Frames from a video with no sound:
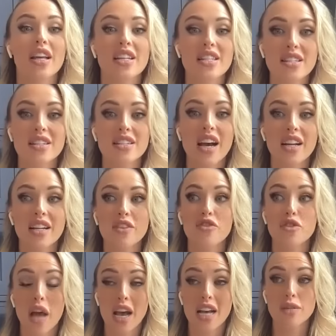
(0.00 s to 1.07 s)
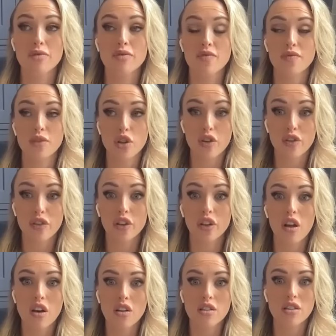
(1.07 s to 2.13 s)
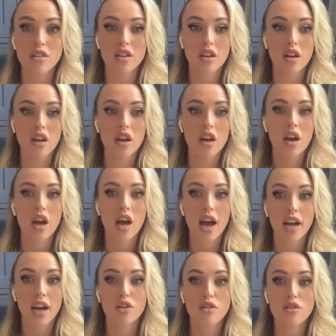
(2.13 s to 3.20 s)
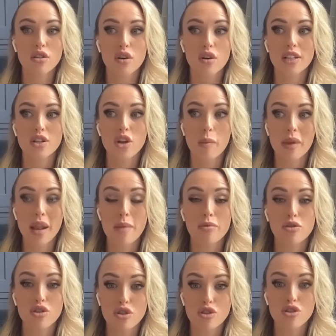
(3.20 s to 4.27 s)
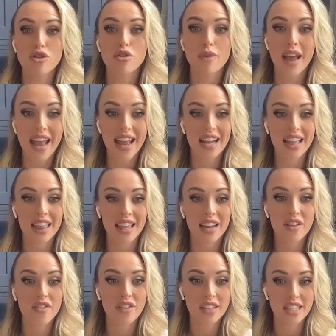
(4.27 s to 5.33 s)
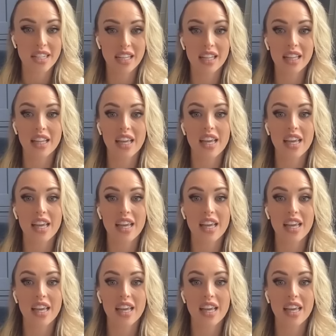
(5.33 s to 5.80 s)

the dad has, has suffered loss. And also he's not been able to do anything physically,